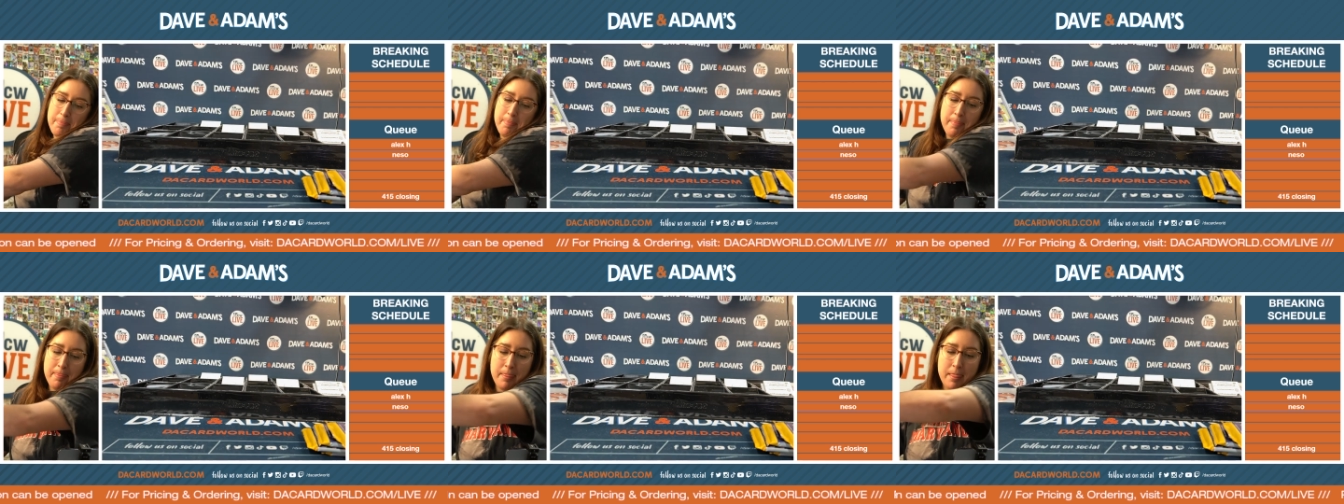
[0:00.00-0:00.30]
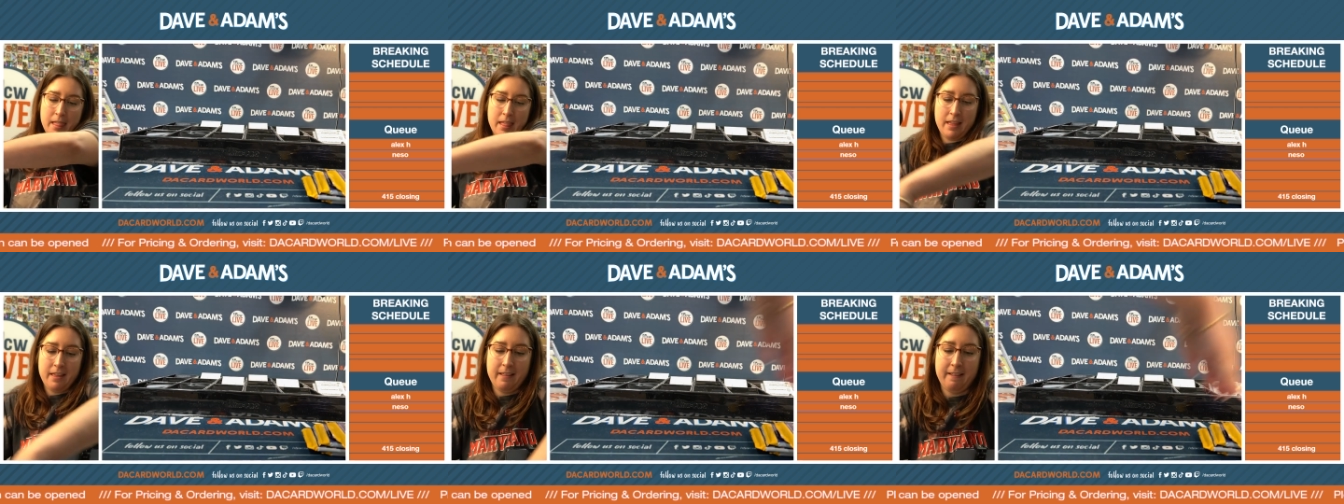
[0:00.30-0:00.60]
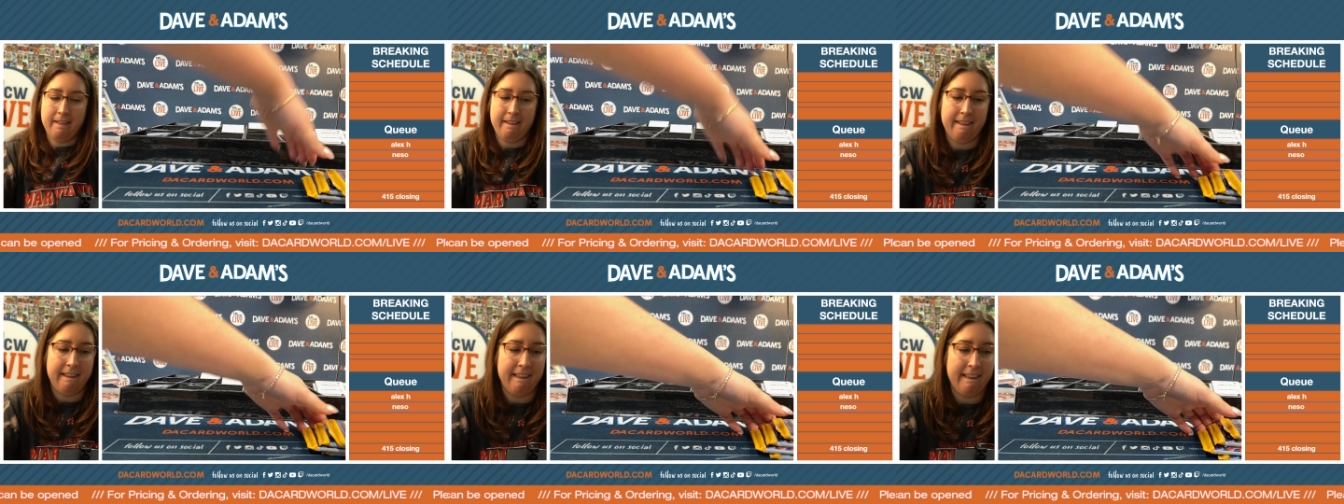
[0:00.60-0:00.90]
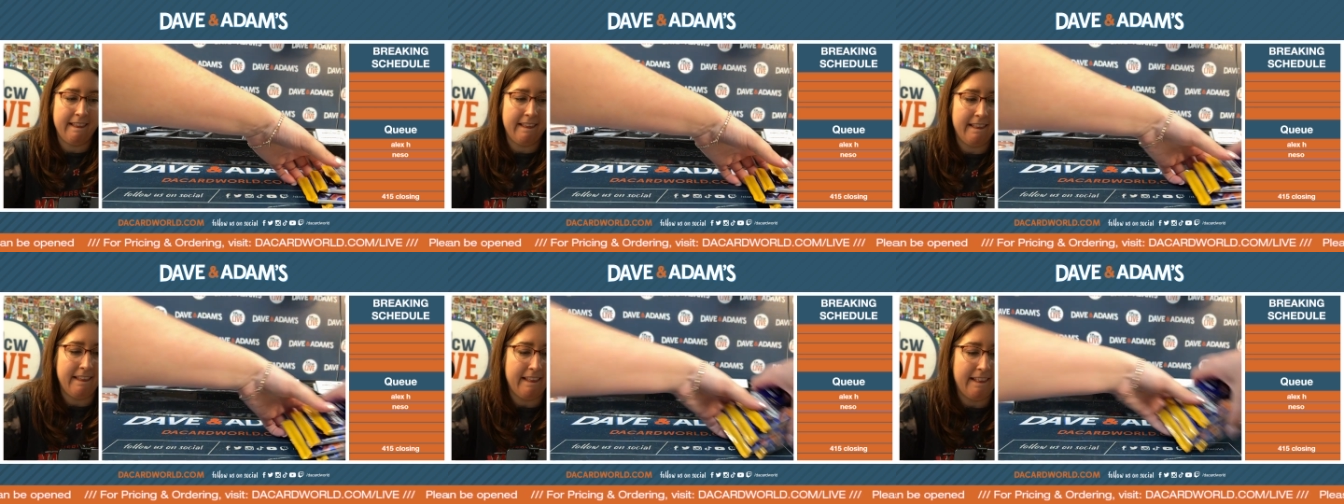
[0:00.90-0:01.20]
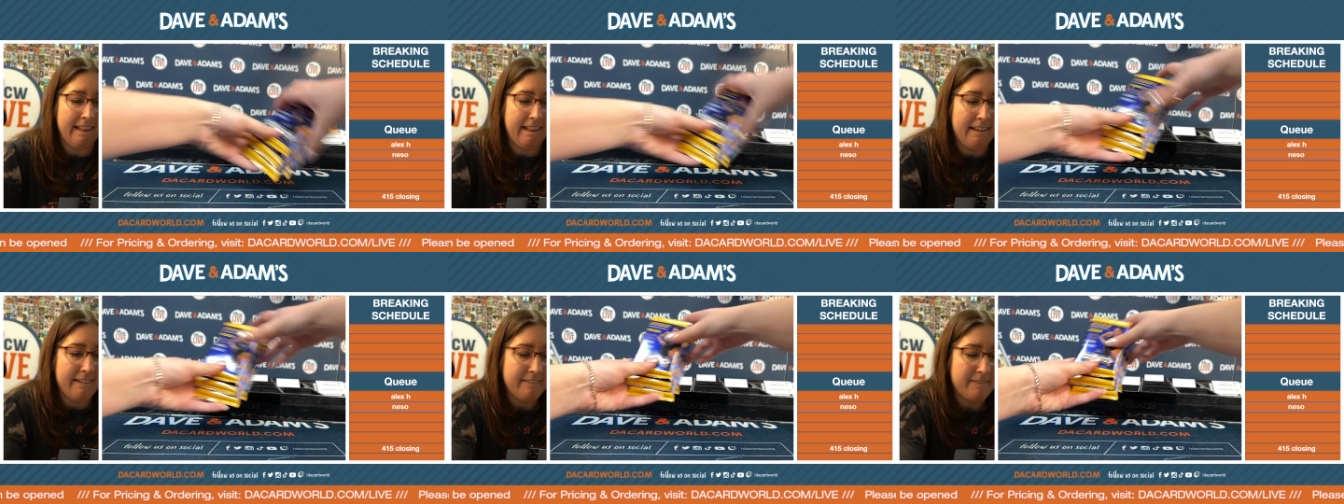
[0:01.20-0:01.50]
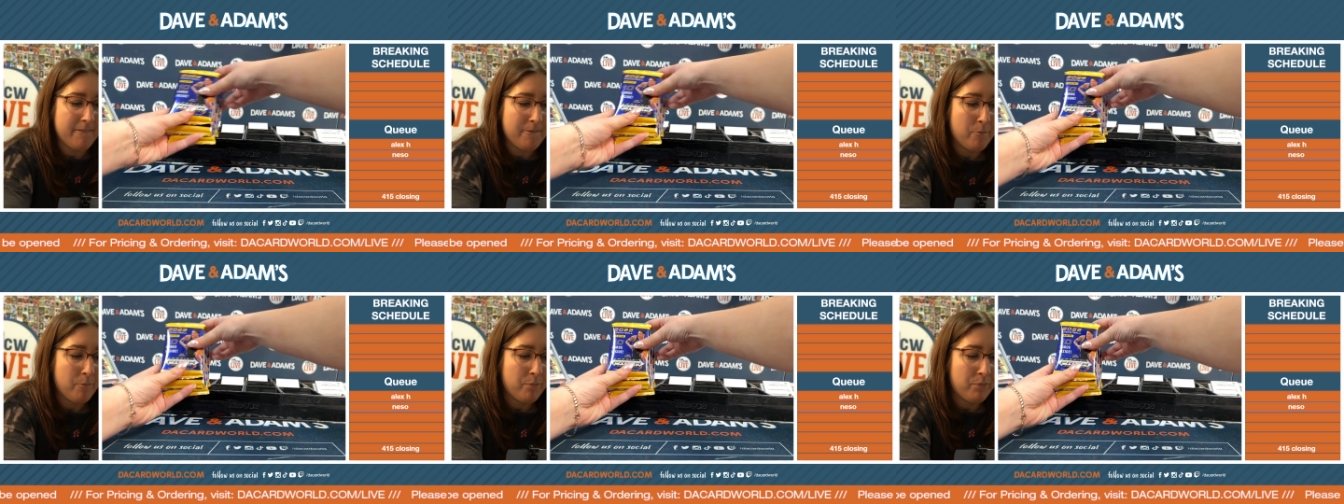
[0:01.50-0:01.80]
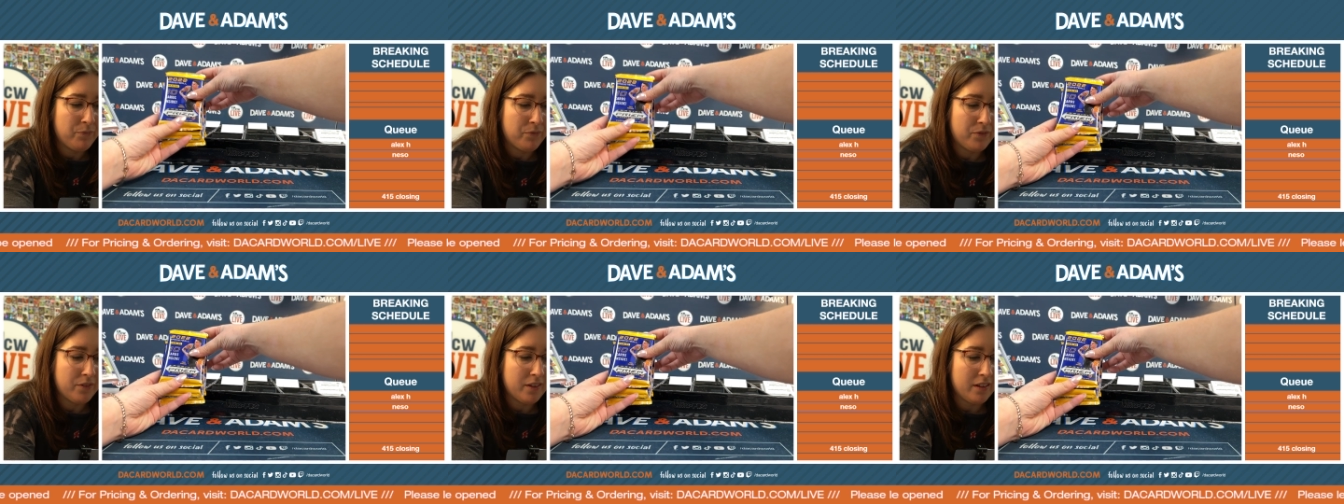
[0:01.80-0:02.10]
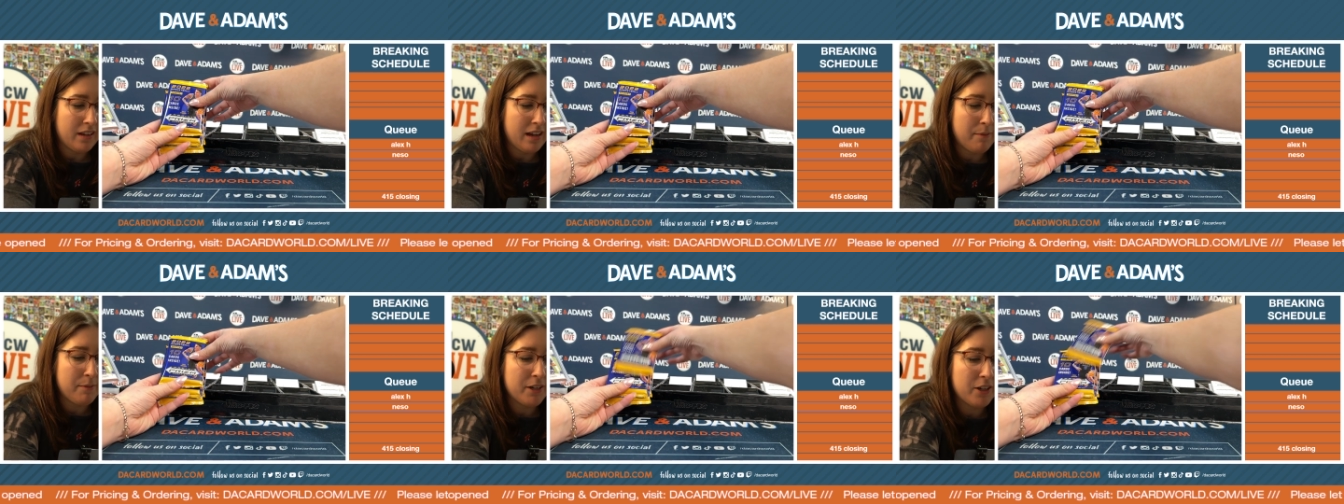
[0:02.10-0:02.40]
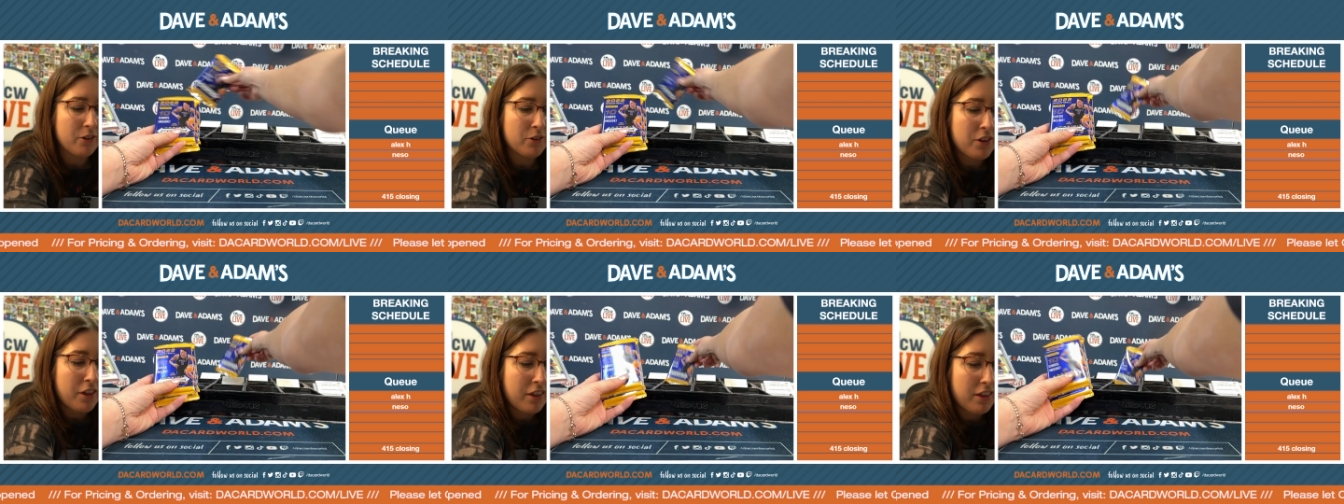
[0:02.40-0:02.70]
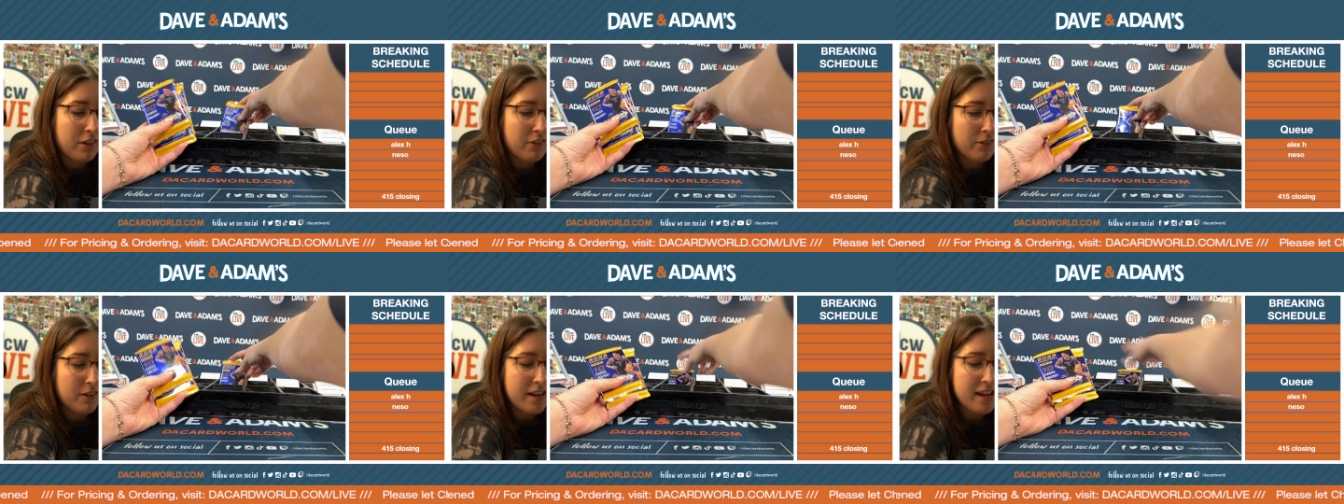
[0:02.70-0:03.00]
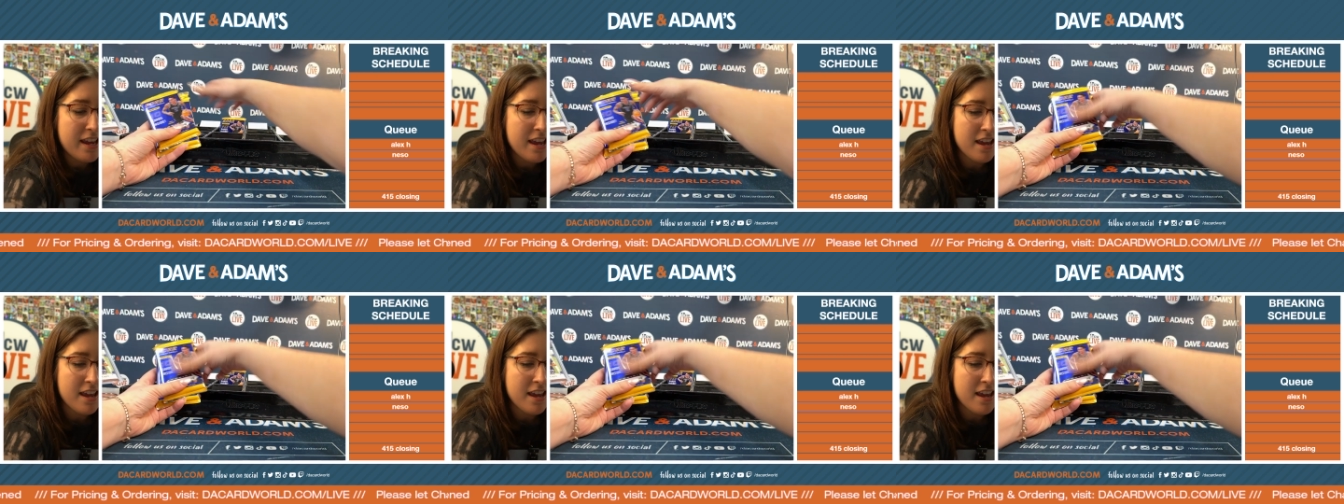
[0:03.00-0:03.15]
I'm going to go three,